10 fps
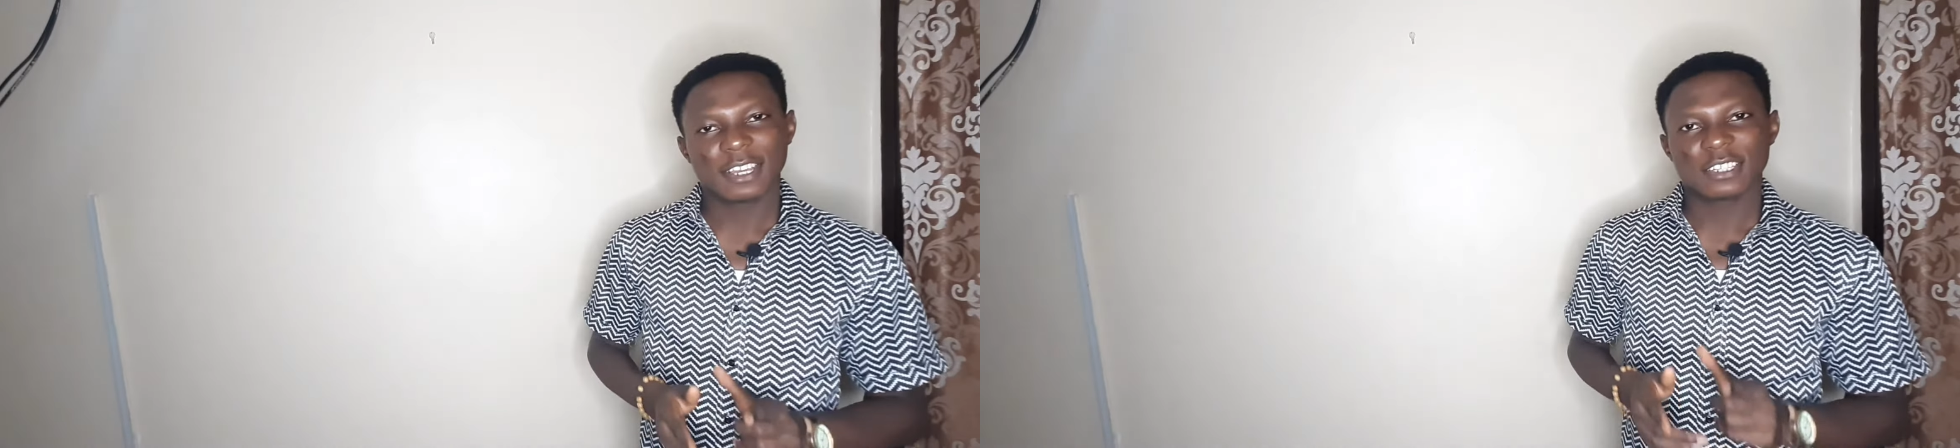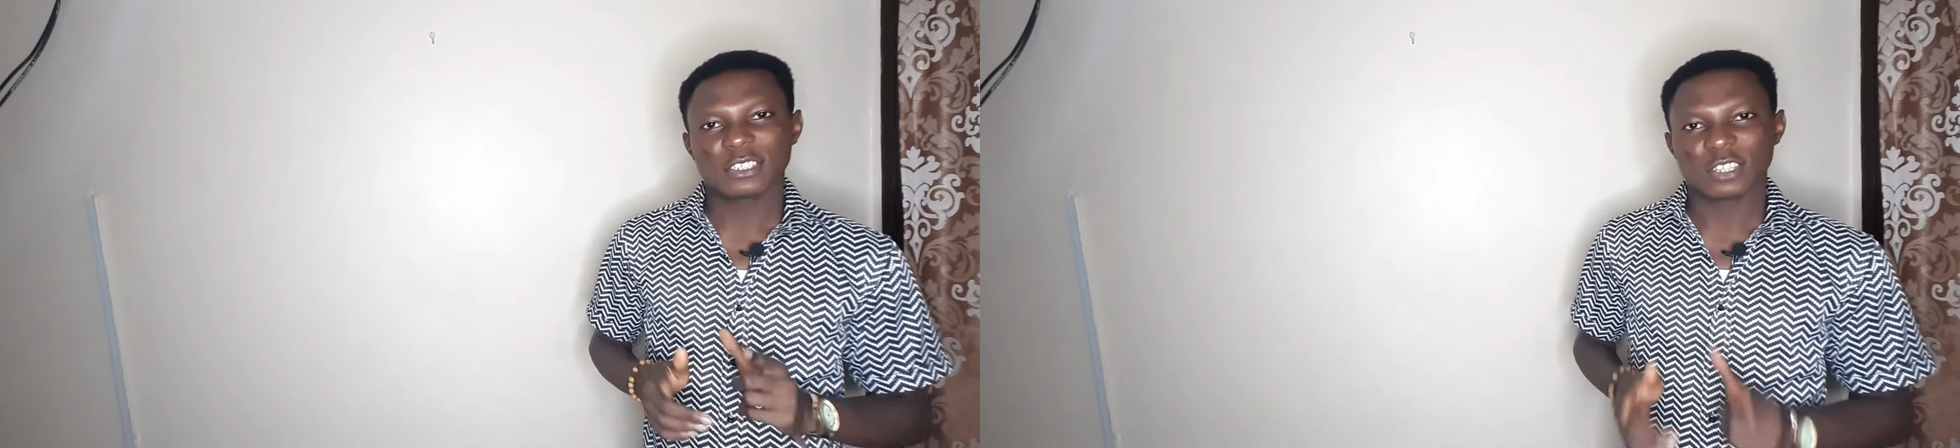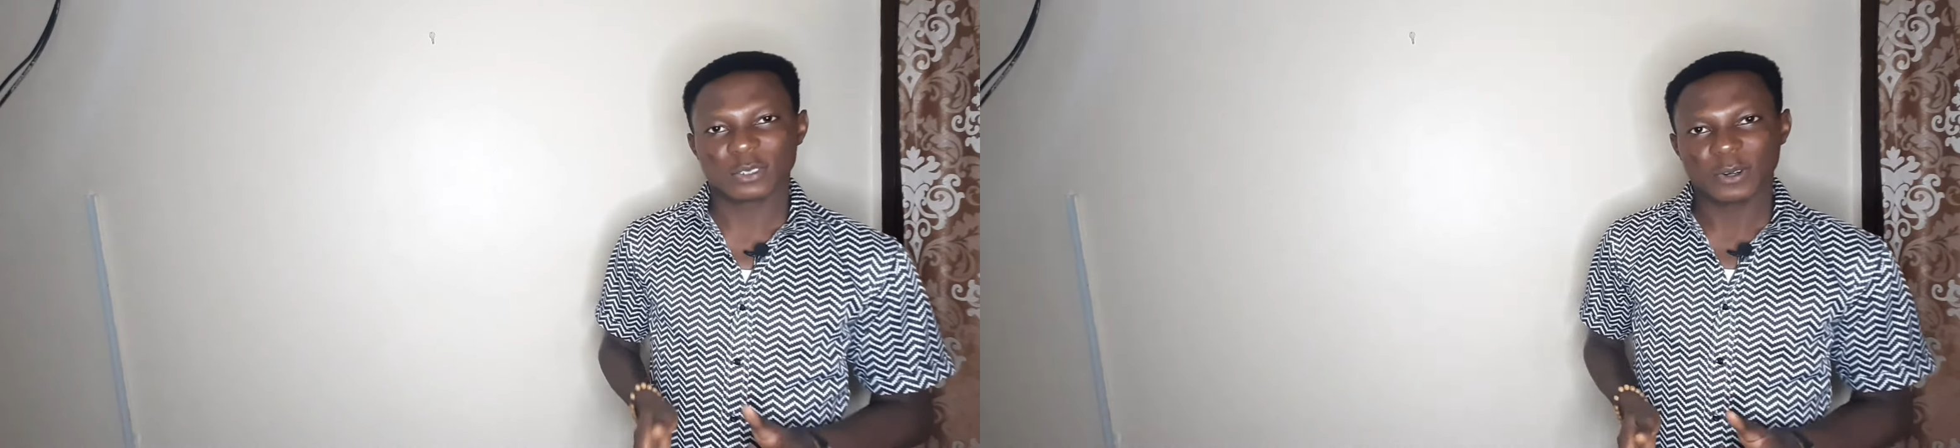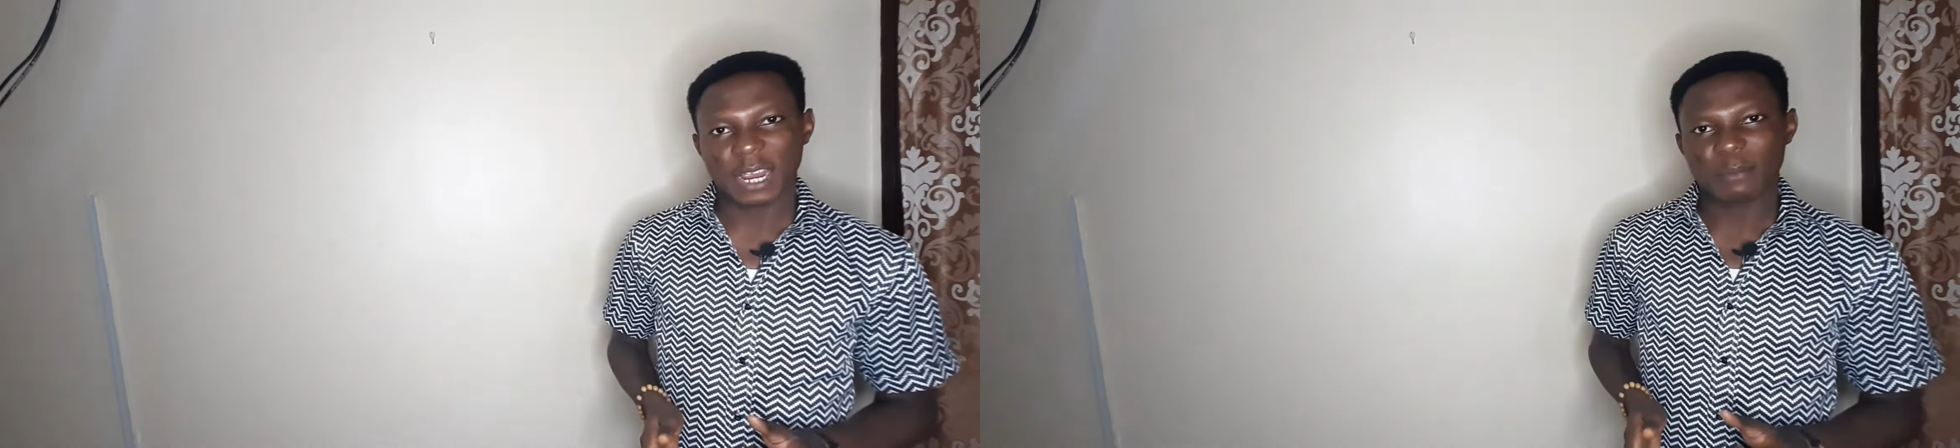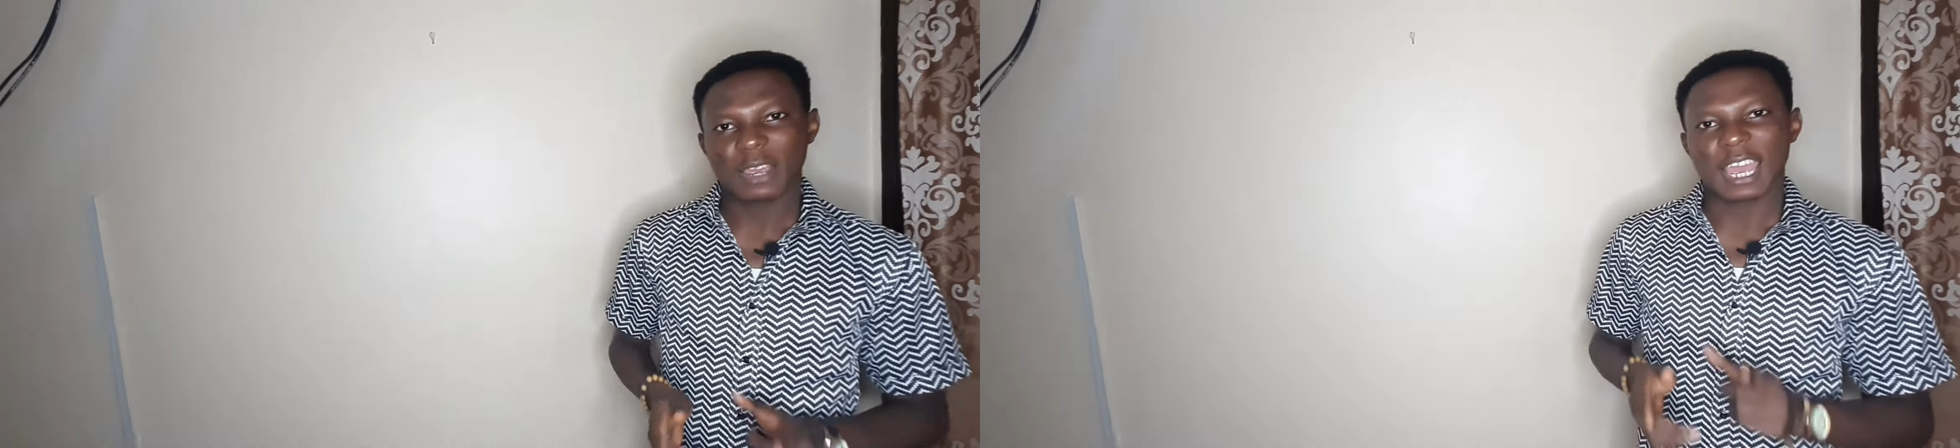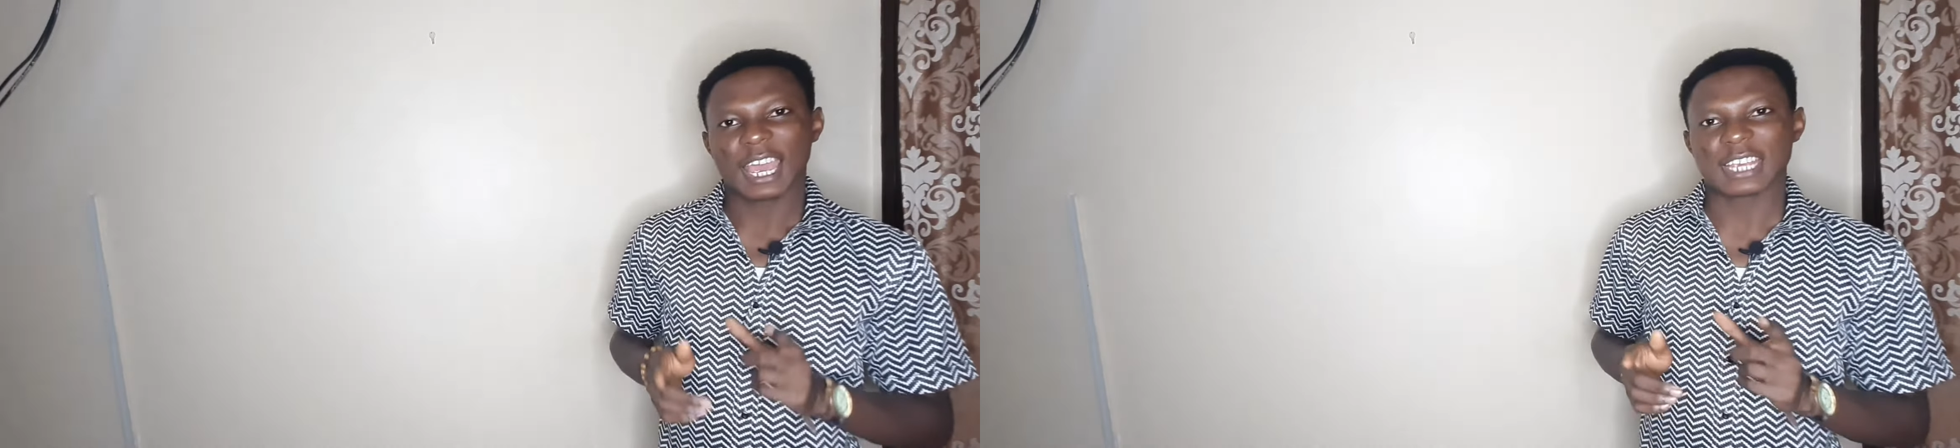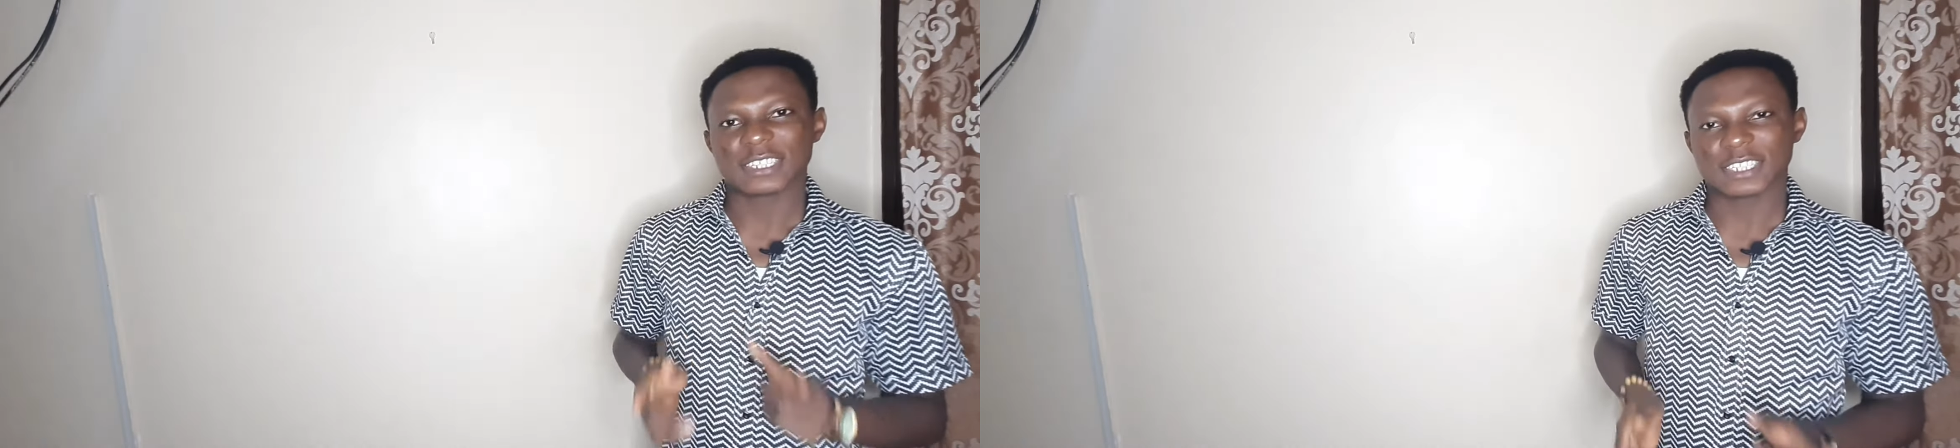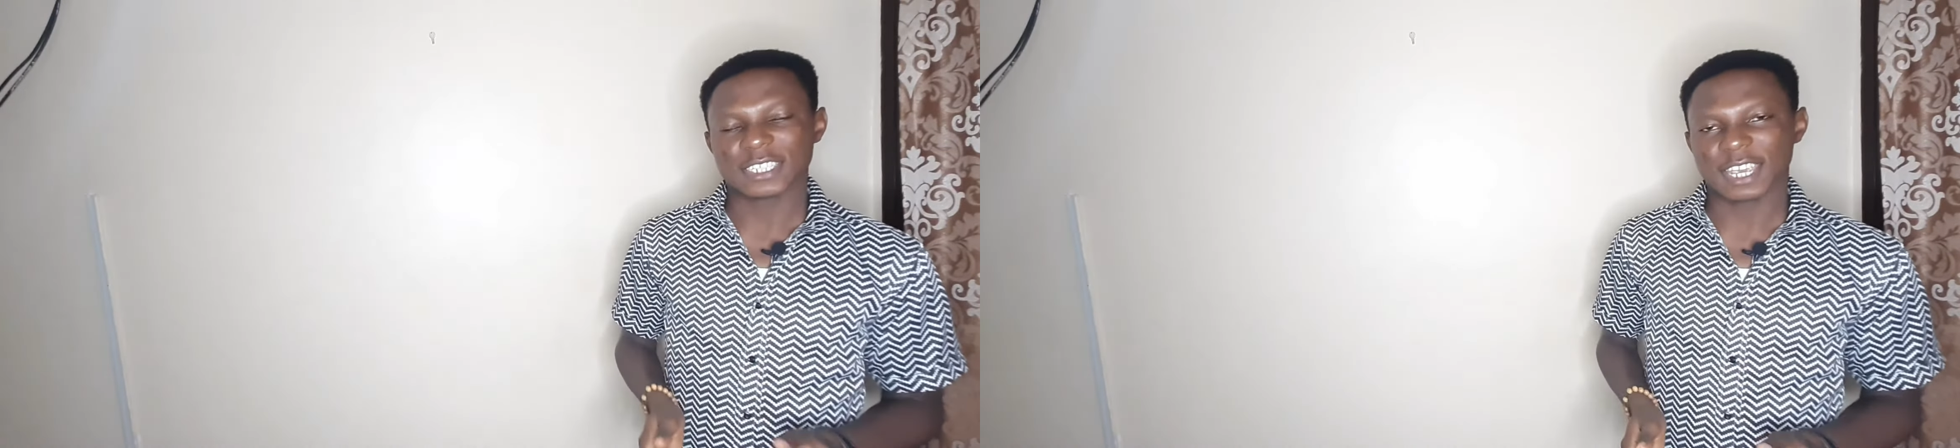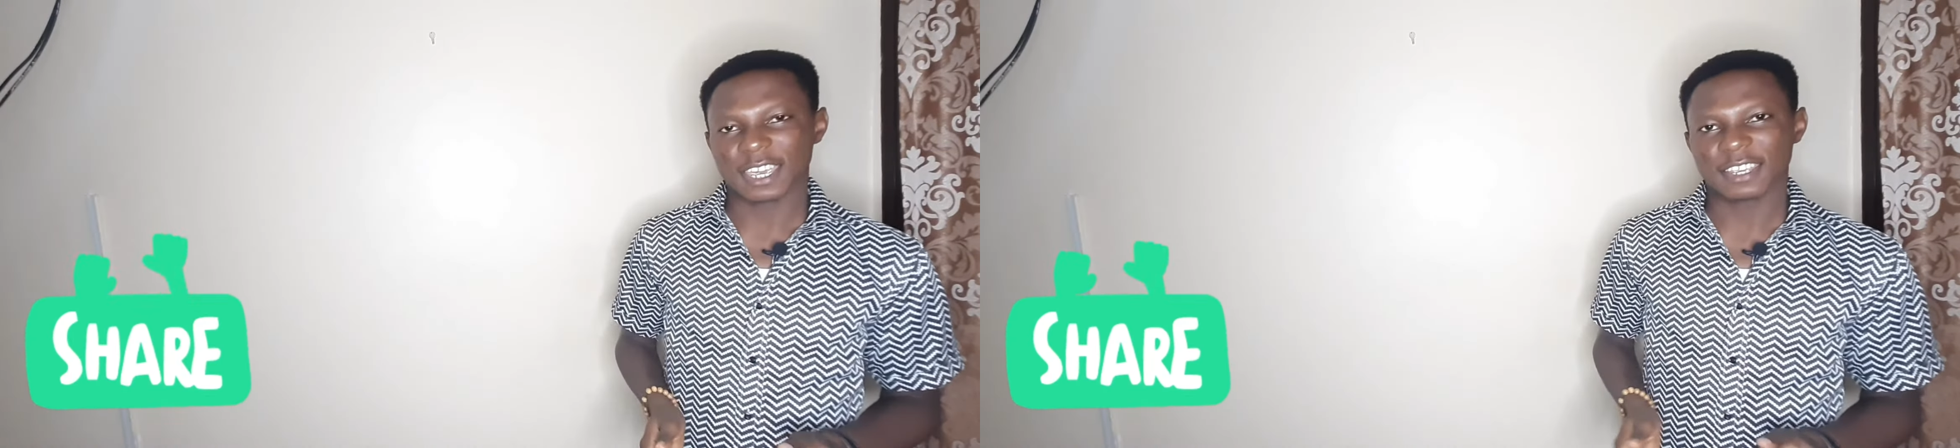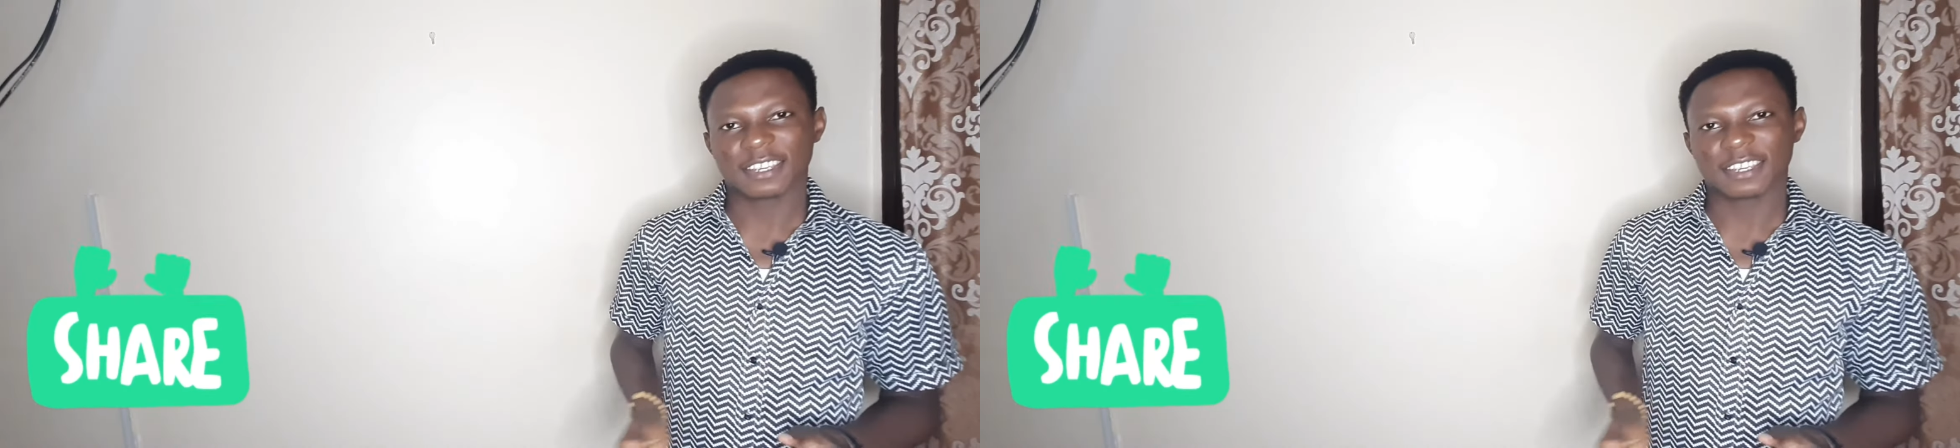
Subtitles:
subscribe, and share.